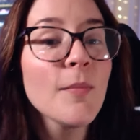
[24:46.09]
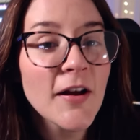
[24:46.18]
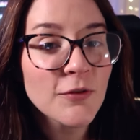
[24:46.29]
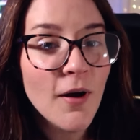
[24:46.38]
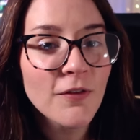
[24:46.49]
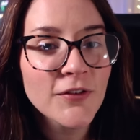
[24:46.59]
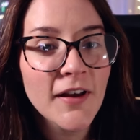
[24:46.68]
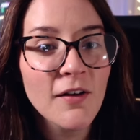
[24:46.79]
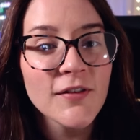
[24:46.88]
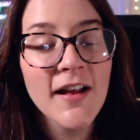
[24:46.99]
are my 12
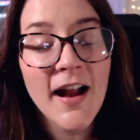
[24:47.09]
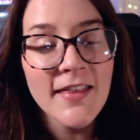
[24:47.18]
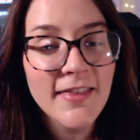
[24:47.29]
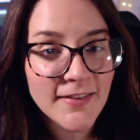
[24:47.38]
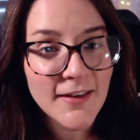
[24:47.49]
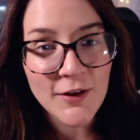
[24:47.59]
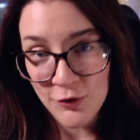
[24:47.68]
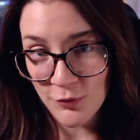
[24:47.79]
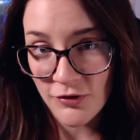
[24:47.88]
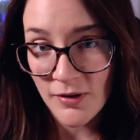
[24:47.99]
skills that I think that
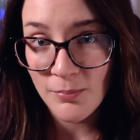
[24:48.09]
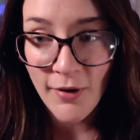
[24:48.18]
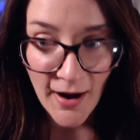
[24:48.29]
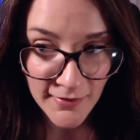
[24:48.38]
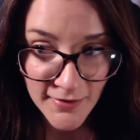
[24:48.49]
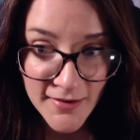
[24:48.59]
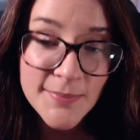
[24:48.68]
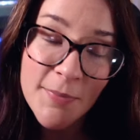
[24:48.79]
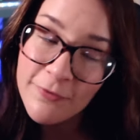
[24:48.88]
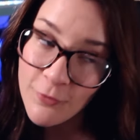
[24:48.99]
you should practice
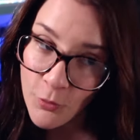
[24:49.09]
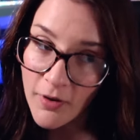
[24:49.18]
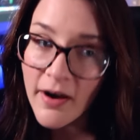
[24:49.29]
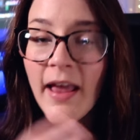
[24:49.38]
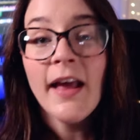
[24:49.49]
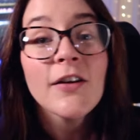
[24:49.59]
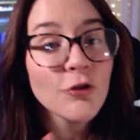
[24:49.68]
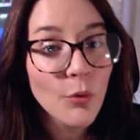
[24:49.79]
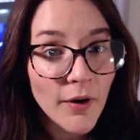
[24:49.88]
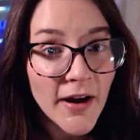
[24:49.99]
before and
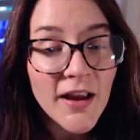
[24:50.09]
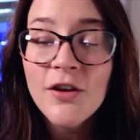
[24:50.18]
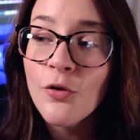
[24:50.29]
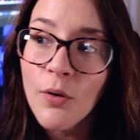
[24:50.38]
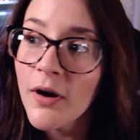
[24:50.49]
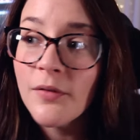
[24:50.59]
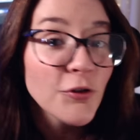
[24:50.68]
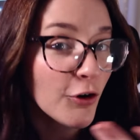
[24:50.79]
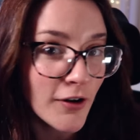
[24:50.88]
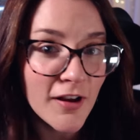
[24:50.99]
during your
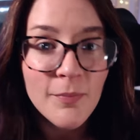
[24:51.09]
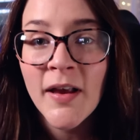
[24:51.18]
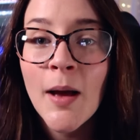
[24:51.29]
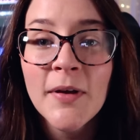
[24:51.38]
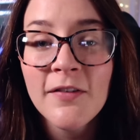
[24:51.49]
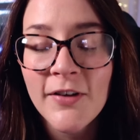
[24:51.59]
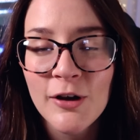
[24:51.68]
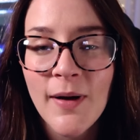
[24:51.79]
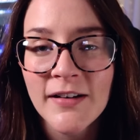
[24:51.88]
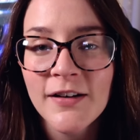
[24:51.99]
journey of becoming a
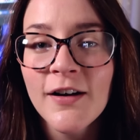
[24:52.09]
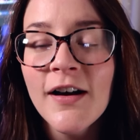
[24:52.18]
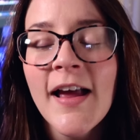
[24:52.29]
video editor.